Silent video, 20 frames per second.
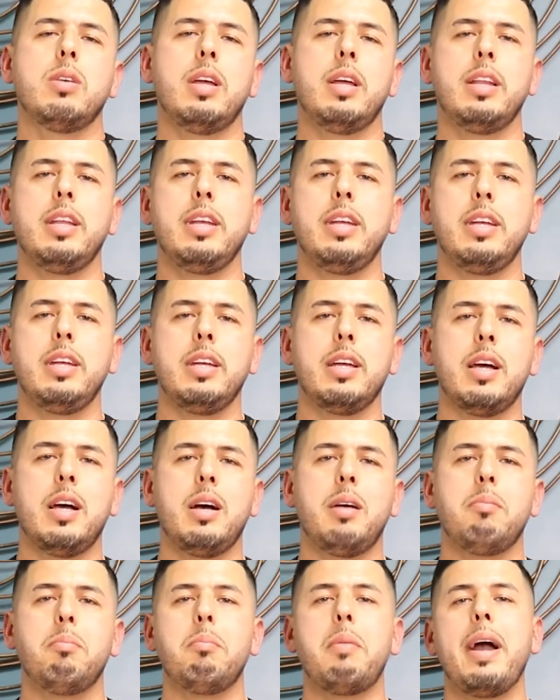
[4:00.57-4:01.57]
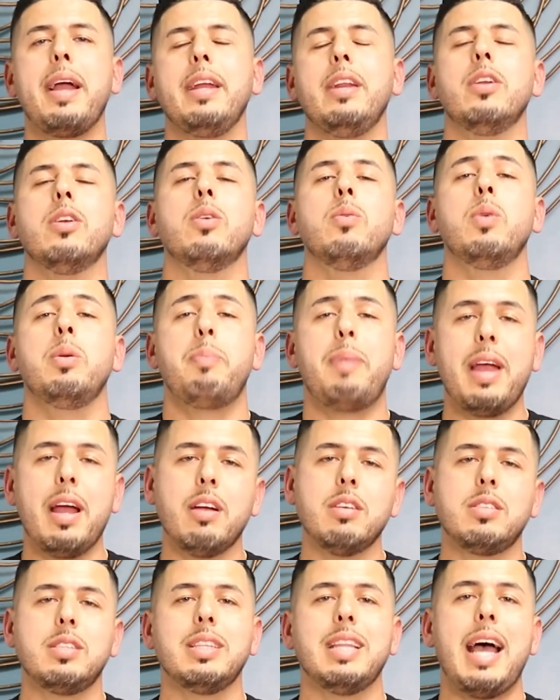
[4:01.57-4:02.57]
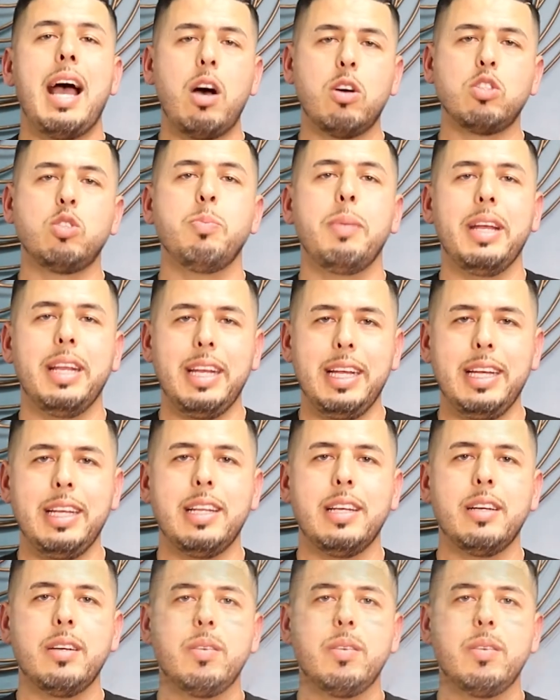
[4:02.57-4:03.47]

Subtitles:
any minor repairs that the house may need.